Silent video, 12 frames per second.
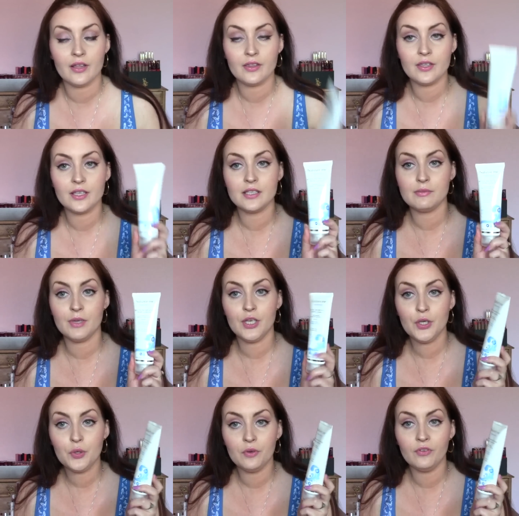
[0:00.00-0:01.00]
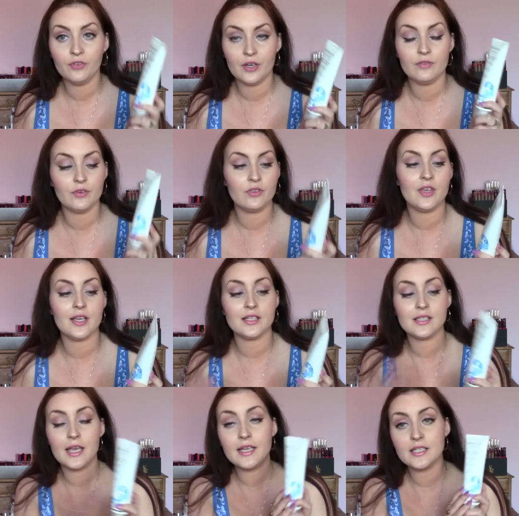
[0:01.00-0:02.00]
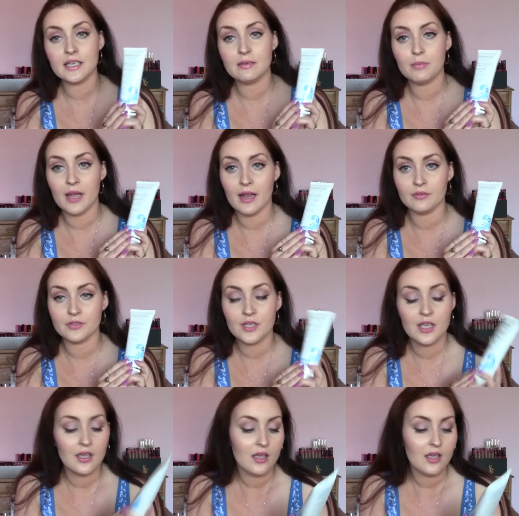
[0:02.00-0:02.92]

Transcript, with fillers: I think it's my new favourite thing. It's eighteen pounds,